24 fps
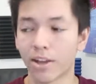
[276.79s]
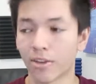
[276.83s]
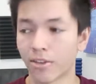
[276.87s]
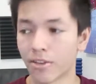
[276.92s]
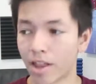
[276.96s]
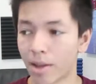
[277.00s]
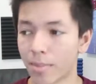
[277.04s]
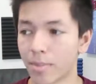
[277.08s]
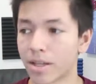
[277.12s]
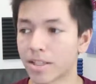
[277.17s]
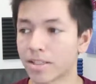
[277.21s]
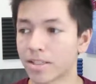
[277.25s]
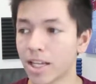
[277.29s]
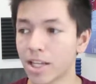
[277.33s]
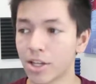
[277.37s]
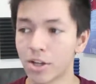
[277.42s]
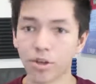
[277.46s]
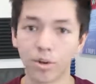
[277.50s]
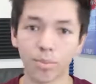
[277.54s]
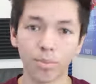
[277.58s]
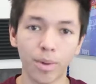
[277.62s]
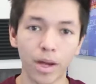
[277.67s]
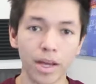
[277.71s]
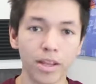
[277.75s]
Now, that being
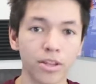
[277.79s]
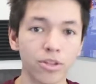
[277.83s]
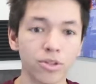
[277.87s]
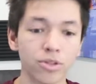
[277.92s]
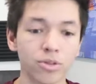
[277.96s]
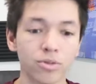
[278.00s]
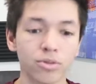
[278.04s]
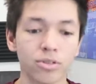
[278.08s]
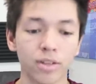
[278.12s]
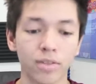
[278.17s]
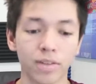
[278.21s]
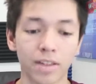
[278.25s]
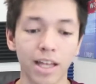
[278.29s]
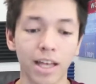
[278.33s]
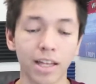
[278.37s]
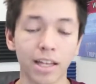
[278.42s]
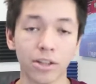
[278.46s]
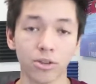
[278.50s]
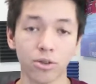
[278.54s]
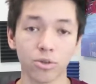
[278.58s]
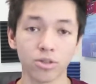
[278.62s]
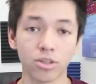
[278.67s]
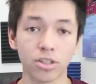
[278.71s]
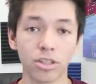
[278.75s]
said, bathing suits, stuff like that,
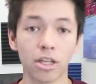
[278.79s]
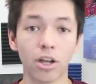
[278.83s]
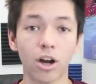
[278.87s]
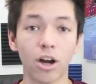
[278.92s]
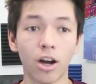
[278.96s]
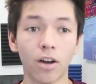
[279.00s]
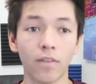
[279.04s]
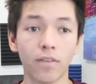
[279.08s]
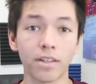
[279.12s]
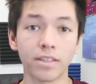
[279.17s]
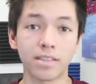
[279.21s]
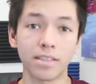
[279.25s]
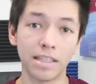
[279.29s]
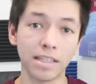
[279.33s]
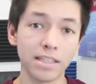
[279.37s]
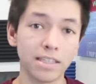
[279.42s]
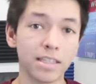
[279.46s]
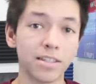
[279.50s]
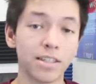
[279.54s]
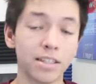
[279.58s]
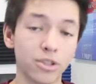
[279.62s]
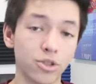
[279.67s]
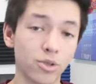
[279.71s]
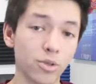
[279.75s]
like those are the obvious,
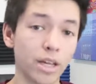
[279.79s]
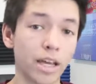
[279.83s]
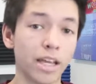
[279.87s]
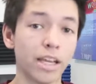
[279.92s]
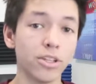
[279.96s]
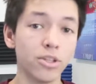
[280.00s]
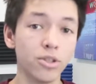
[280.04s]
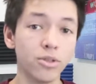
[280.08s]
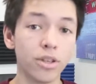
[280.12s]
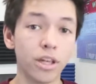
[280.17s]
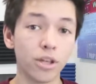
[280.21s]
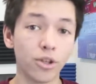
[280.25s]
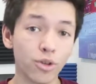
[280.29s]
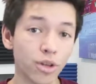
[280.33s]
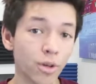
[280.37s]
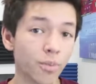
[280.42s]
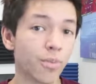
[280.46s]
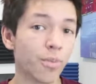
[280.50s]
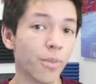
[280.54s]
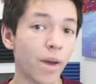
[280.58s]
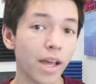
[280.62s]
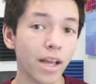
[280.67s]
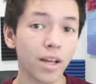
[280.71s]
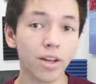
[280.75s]
easy things to get into that you
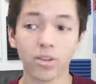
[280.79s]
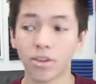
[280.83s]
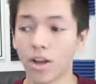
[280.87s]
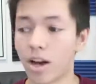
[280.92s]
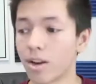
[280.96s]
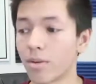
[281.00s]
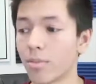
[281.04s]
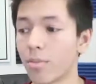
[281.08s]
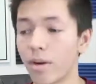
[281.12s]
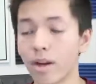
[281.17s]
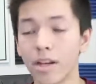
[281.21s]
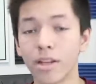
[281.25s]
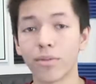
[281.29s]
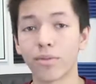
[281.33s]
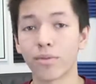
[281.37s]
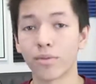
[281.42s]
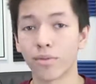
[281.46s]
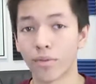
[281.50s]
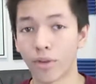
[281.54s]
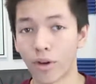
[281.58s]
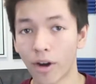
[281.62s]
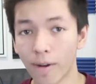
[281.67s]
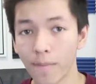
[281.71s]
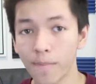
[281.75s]
can make a lot of money
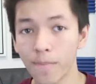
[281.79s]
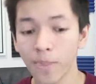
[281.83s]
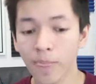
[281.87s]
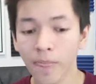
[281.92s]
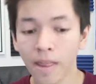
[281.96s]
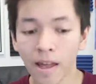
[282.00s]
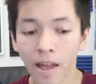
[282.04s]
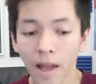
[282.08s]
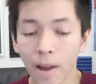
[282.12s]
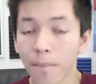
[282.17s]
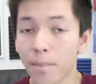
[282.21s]
from.